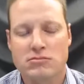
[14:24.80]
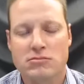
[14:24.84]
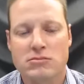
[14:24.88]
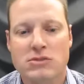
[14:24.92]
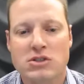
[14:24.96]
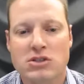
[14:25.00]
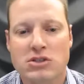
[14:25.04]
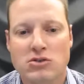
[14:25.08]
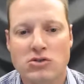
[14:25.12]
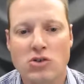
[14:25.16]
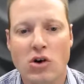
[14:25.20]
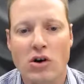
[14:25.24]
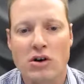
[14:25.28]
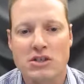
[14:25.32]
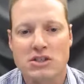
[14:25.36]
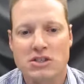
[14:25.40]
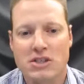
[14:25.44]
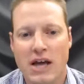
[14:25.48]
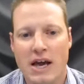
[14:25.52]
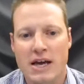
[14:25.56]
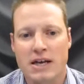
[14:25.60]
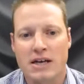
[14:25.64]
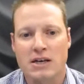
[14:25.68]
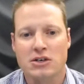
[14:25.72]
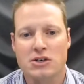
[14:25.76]
stock
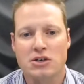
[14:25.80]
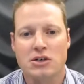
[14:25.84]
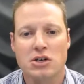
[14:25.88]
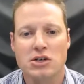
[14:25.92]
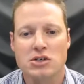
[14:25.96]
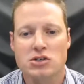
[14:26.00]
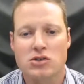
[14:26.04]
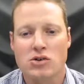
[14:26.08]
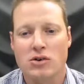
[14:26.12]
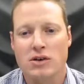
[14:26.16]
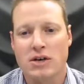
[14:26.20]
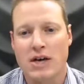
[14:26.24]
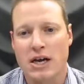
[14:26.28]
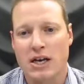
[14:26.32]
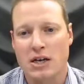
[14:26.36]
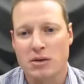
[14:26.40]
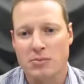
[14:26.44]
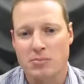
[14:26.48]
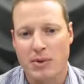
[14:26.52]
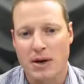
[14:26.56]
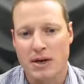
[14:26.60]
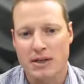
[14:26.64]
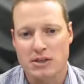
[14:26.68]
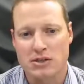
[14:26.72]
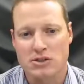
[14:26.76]
standard traditional accounting
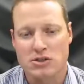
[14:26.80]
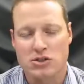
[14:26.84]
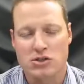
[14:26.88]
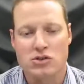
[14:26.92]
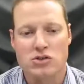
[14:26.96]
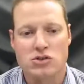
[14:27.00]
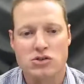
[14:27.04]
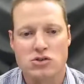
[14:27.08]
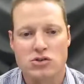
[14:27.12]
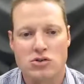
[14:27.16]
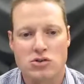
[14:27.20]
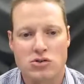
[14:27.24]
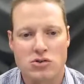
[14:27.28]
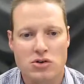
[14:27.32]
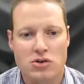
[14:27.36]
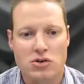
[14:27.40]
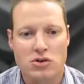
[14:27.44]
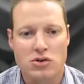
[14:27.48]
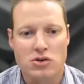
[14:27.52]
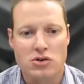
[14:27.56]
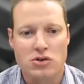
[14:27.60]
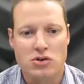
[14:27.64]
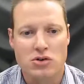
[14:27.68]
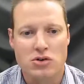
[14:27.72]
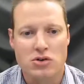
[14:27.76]
practice used to
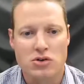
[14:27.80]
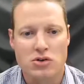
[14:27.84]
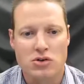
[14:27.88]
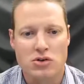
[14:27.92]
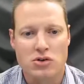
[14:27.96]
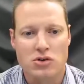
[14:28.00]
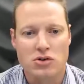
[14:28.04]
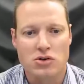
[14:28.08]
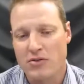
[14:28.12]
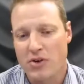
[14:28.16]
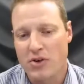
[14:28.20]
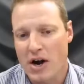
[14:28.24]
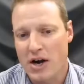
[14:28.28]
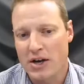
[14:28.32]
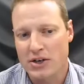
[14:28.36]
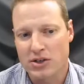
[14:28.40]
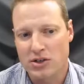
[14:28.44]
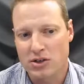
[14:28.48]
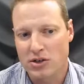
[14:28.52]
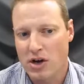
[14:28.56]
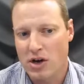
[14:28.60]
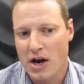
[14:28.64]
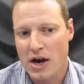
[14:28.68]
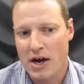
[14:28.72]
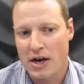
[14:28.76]
just to
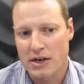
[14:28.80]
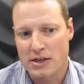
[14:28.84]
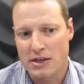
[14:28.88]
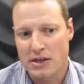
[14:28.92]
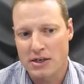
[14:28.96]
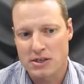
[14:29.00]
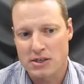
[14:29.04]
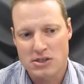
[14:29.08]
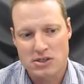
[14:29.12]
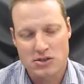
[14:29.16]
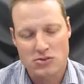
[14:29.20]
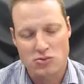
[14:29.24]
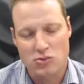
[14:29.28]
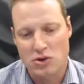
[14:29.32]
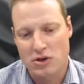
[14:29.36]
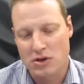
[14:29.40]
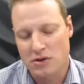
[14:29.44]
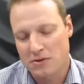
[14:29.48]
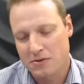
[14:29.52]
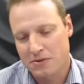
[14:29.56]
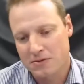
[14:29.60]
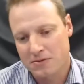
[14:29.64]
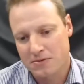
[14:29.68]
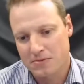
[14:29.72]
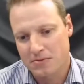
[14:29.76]
provide you guys
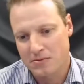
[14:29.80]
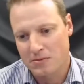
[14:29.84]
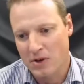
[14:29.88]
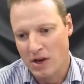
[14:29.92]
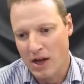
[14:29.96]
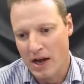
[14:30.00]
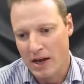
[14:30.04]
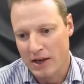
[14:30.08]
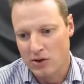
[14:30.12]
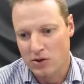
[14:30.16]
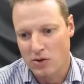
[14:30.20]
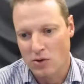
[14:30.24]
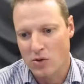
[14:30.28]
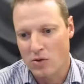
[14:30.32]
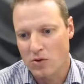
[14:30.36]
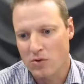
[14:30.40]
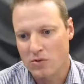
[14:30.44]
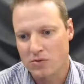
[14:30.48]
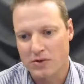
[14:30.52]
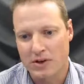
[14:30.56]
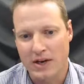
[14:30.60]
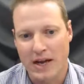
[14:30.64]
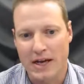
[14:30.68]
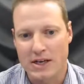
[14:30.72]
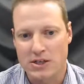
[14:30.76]
with like your
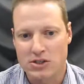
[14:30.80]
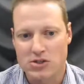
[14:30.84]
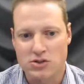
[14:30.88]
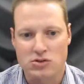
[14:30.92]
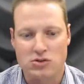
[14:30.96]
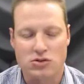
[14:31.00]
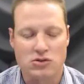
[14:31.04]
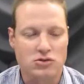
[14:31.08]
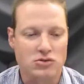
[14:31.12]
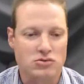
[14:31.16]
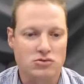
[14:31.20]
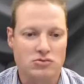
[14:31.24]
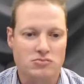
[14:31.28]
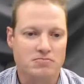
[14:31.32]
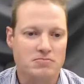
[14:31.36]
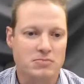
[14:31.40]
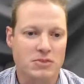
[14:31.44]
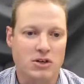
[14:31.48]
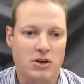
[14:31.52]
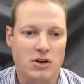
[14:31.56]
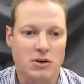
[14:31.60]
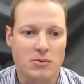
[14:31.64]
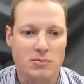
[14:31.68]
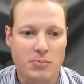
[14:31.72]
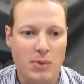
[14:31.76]
financials,
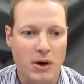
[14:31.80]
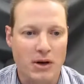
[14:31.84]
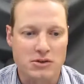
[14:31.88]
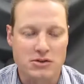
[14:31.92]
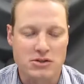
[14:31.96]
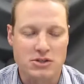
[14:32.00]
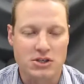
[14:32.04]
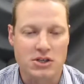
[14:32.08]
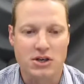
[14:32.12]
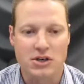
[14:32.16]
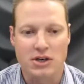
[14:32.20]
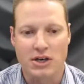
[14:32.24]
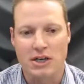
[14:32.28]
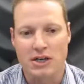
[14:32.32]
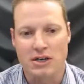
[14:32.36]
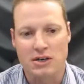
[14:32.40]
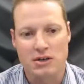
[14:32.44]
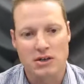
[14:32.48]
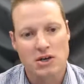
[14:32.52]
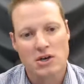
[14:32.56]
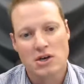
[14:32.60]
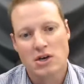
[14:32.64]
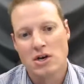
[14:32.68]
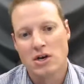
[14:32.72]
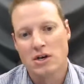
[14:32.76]
post year end,
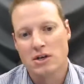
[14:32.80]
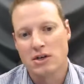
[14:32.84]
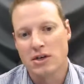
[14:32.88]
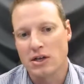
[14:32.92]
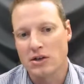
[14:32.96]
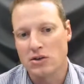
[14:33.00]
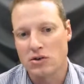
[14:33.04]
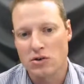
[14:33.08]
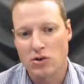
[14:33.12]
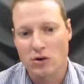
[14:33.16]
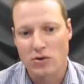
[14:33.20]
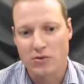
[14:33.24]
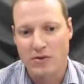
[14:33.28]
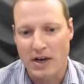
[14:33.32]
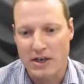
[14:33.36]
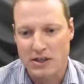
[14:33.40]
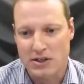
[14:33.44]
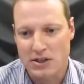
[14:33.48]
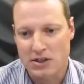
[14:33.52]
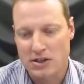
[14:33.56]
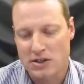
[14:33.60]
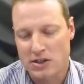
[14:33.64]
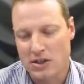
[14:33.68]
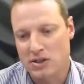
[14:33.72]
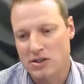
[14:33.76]
they do your VAT
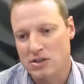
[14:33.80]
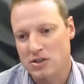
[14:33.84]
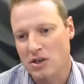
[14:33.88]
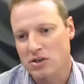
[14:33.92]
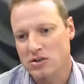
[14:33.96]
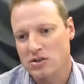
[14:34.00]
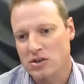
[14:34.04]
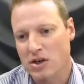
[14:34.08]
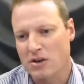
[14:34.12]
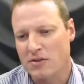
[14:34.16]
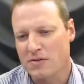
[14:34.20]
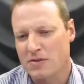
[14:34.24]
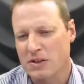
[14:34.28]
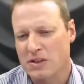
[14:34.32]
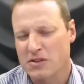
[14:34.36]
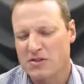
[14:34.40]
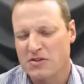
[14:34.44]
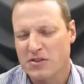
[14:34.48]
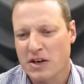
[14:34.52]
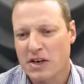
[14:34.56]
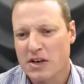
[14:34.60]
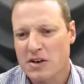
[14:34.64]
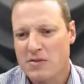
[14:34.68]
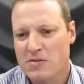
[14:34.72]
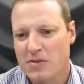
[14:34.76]
returns, those kind of things,
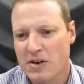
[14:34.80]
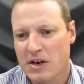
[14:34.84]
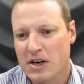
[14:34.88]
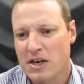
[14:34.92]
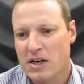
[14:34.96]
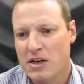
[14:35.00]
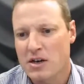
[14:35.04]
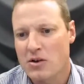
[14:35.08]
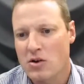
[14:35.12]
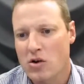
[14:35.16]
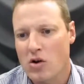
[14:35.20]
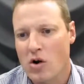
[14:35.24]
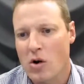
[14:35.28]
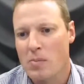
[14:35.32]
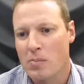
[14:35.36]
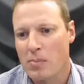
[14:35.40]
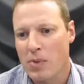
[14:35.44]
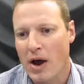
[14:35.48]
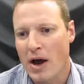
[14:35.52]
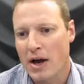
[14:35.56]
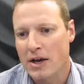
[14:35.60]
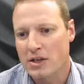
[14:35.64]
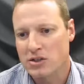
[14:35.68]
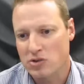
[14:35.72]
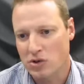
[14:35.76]
very, very
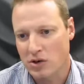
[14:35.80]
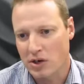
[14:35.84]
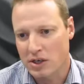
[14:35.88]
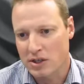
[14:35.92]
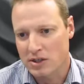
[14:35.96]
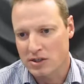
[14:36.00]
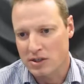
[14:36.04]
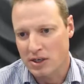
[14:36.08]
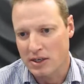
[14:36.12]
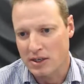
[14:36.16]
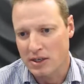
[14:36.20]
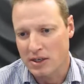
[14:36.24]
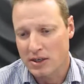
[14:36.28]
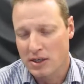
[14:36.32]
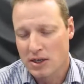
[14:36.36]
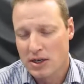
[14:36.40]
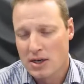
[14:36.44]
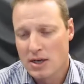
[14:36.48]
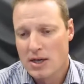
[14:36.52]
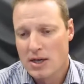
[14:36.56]
compliance orientated.